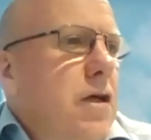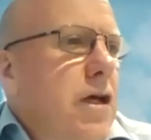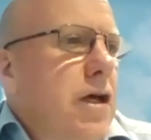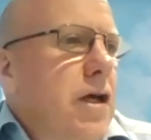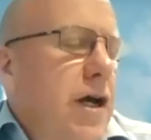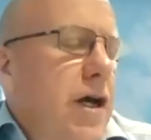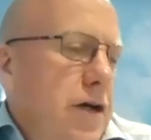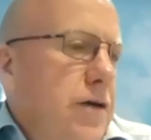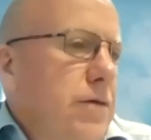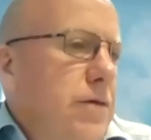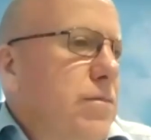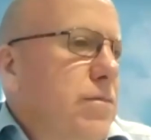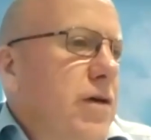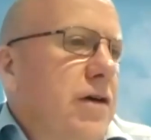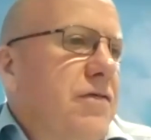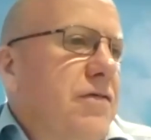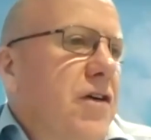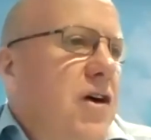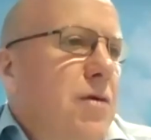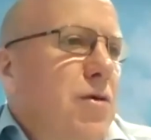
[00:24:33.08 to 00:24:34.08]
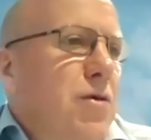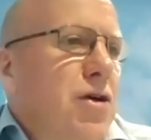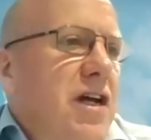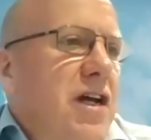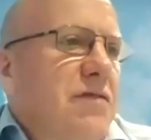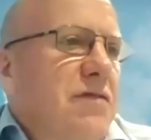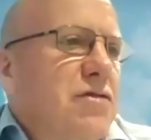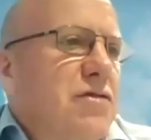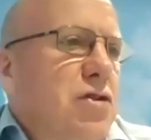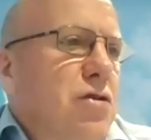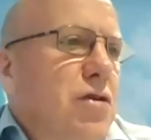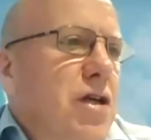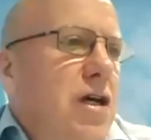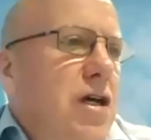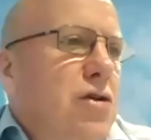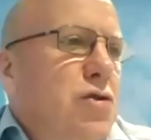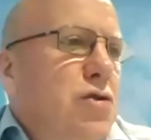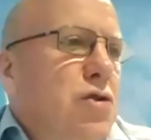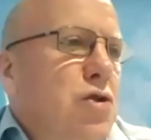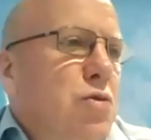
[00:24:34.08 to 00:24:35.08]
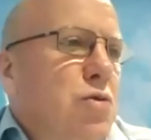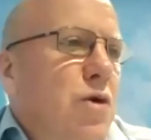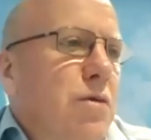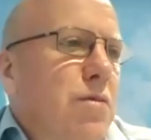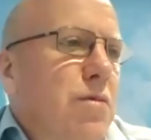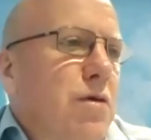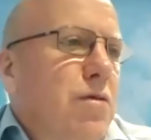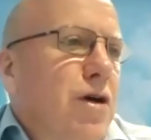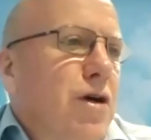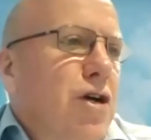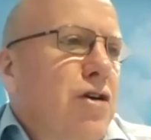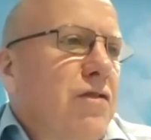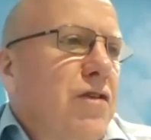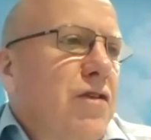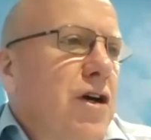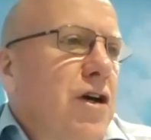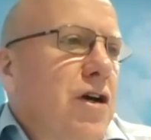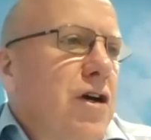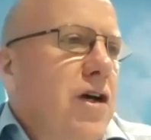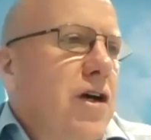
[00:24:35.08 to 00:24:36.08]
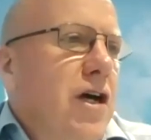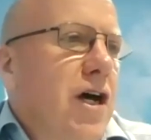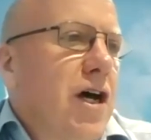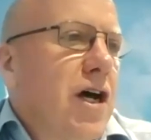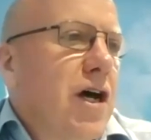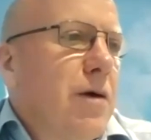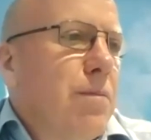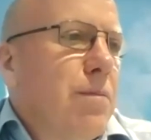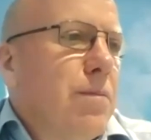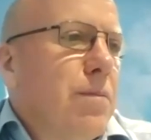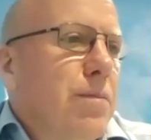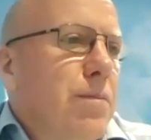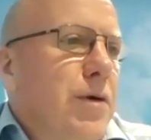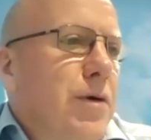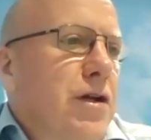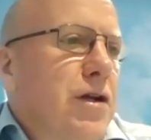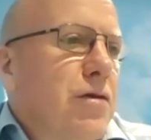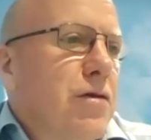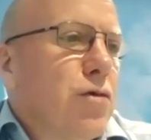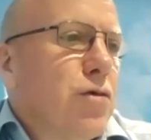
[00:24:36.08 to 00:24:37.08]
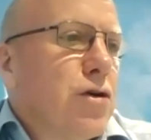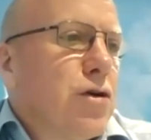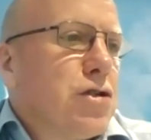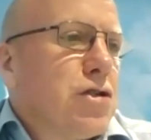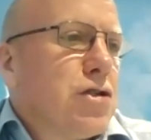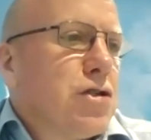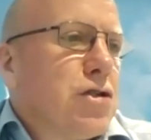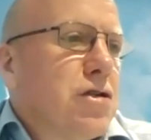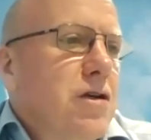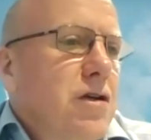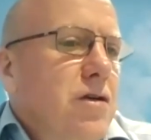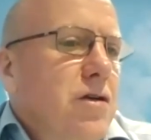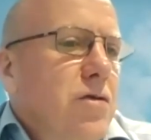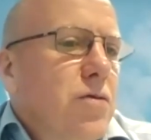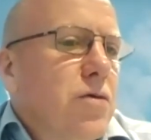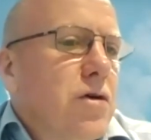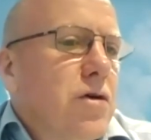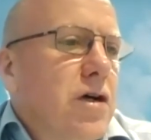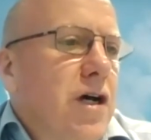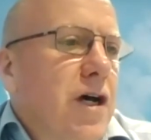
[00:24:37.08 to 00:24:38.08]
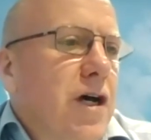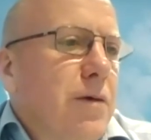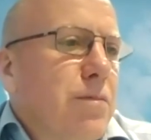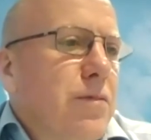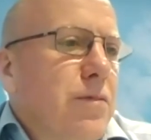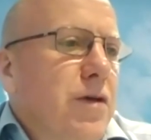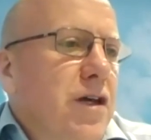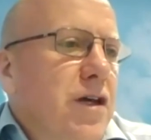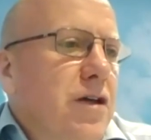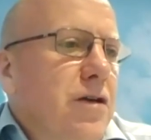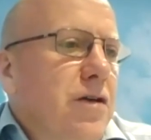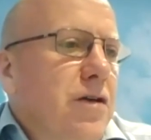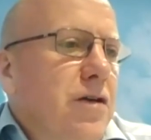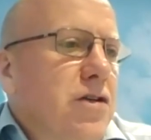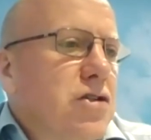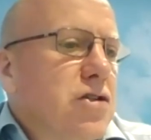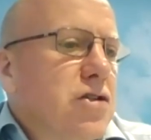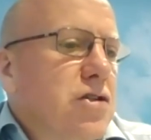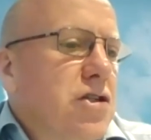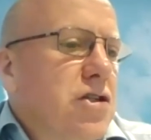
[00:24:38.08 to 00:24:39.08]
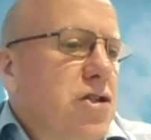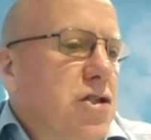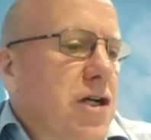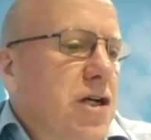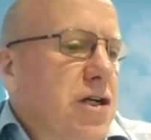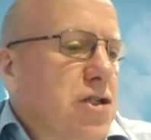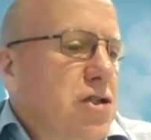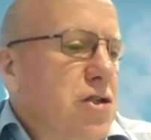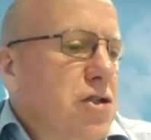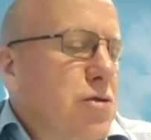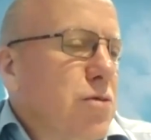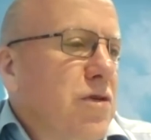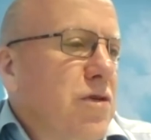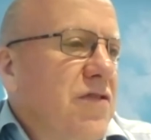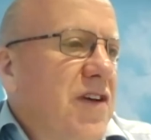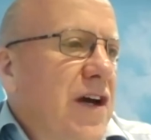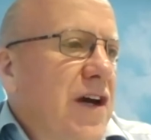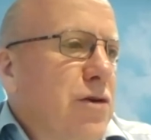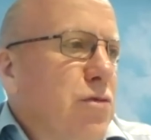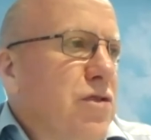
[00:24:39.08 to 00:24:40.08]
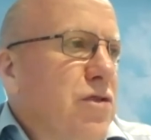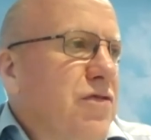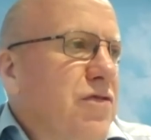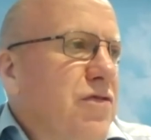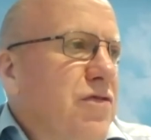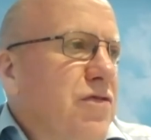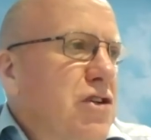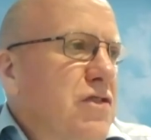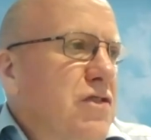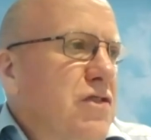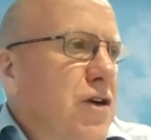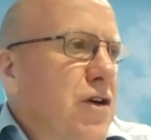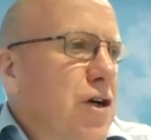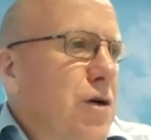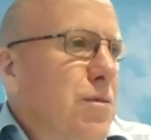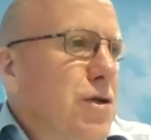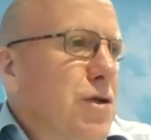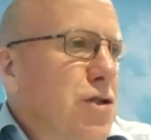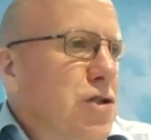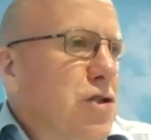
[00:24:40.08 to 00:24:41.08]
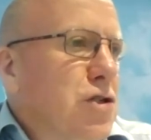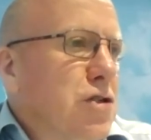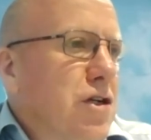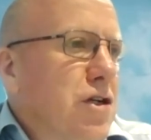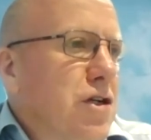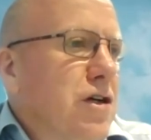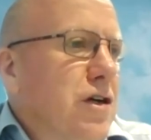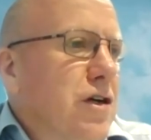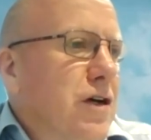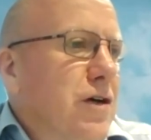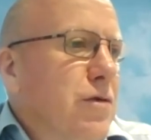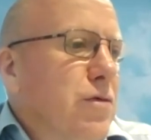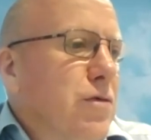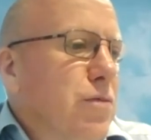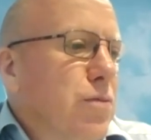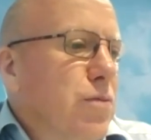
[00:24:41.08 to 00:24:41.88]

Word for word: a, a, farmer could have two of those and swap them over um, but what's um, in the discussions that we've had with various farmers uh,